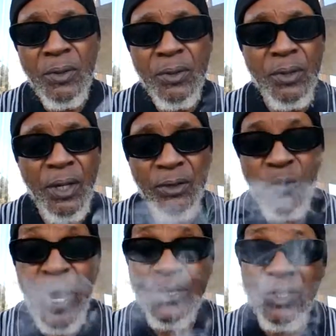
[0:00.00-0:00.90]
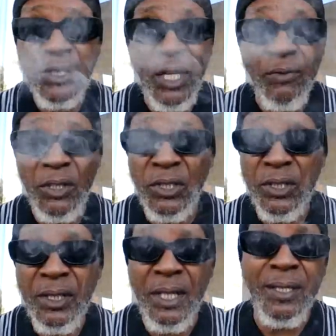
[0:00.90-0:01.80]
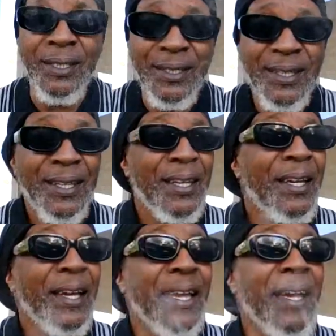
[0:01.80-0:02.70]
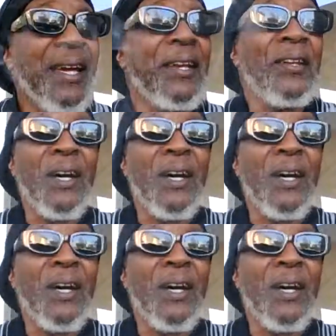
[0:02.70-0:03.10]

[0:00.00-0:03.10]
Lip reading: I was watching television and,